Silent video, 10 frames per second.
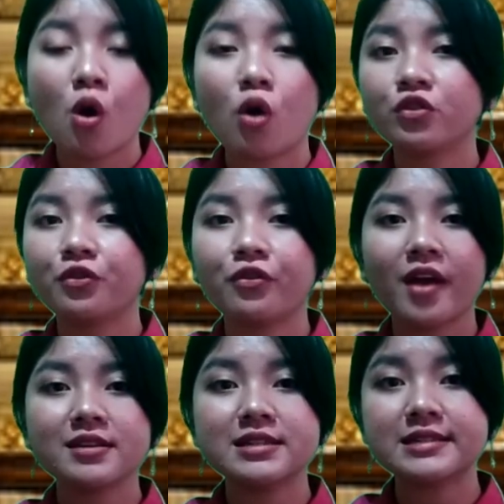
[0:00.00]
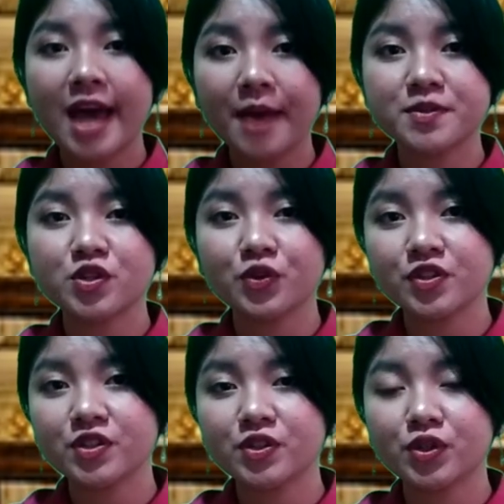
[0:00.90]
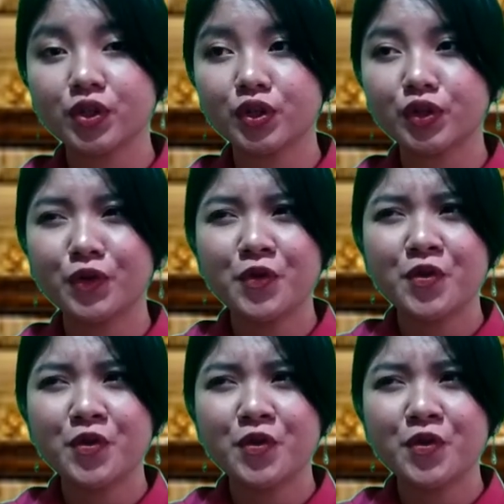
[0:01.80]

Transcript: or to find the steps to